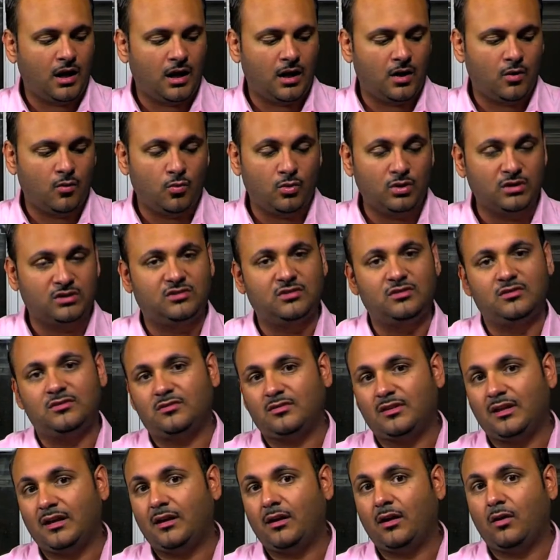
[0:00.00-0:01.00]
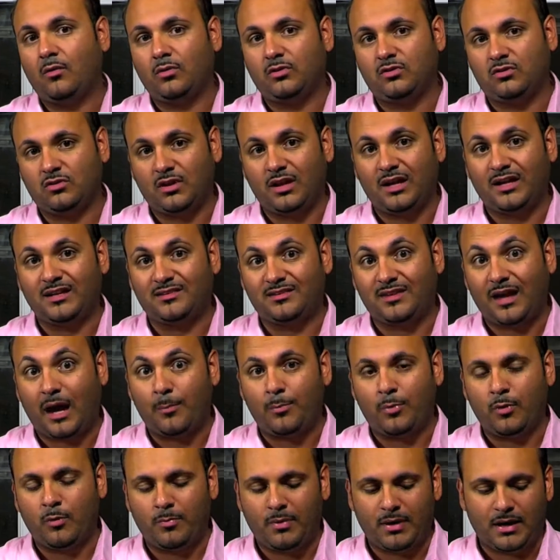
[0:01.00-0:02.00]
which are like
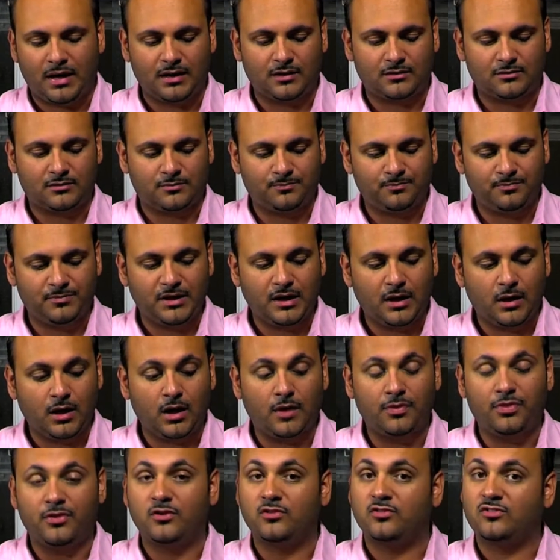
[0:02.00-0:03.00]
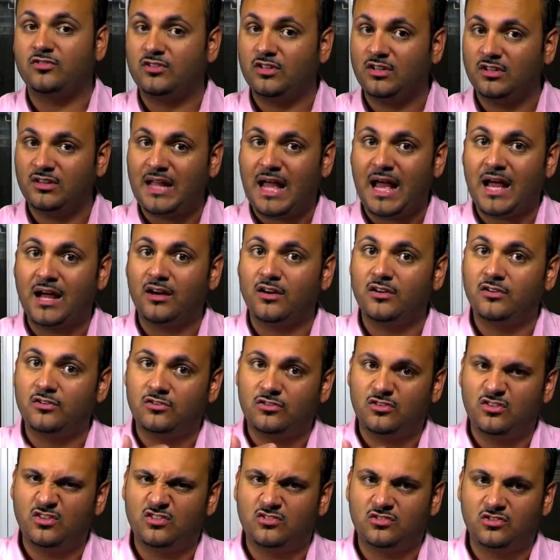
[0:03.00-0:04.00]
Doppelbocks. They're still
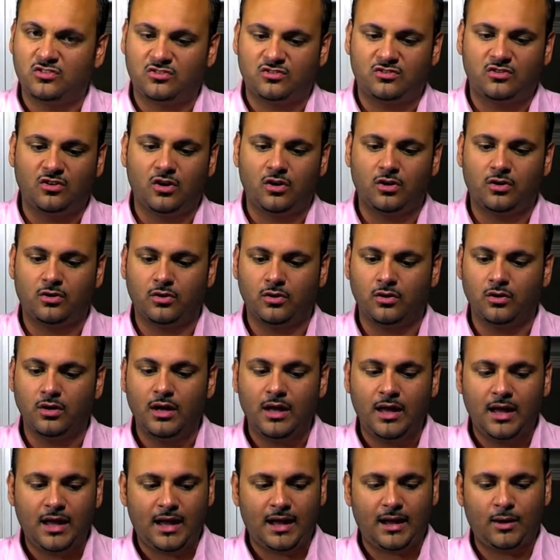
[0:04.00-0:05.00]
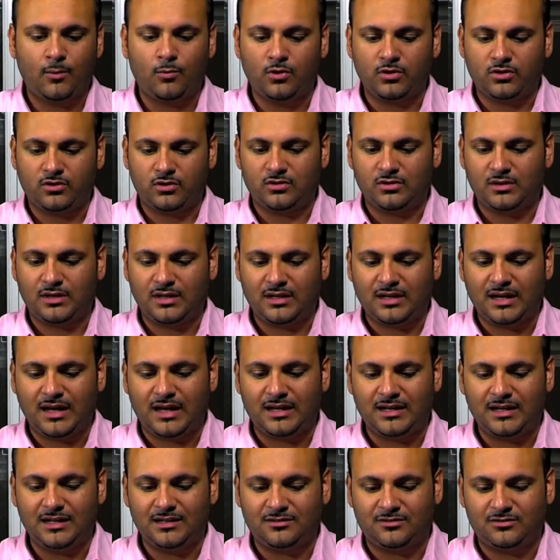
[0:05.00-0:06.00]
lagers, they're just darker. And
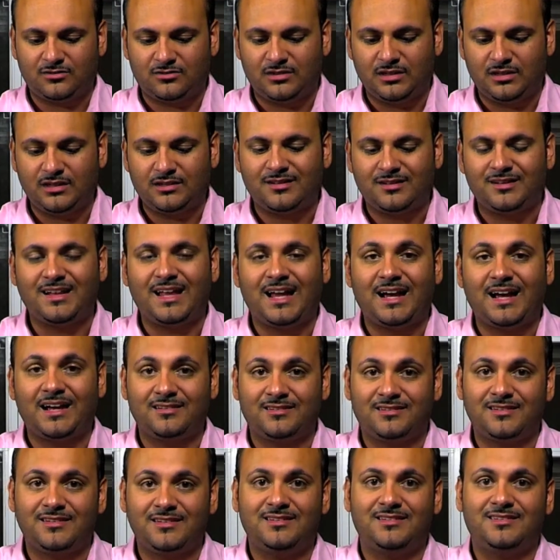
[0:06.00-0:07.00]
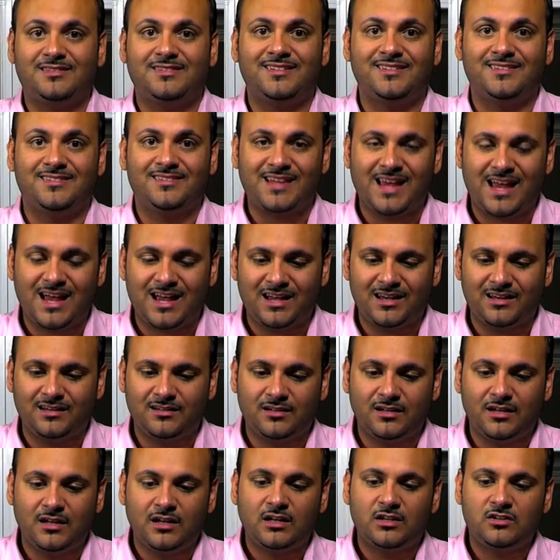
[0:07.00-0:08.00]
this glass is
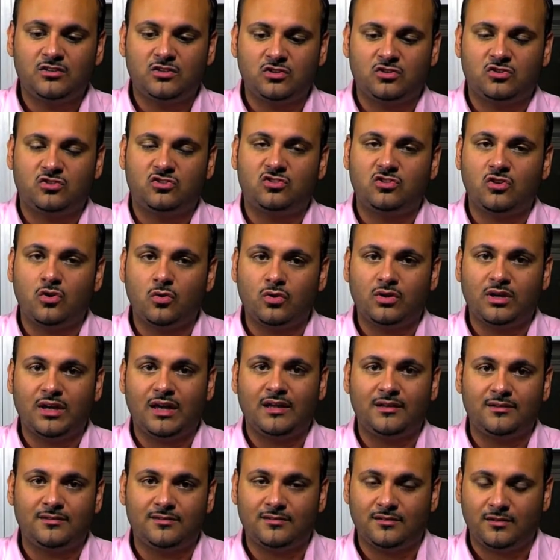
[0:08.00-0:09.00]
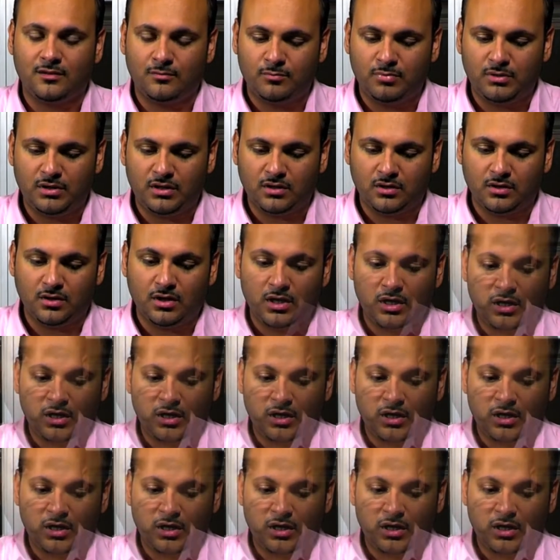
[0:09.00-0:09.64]
designed to showcase the beer.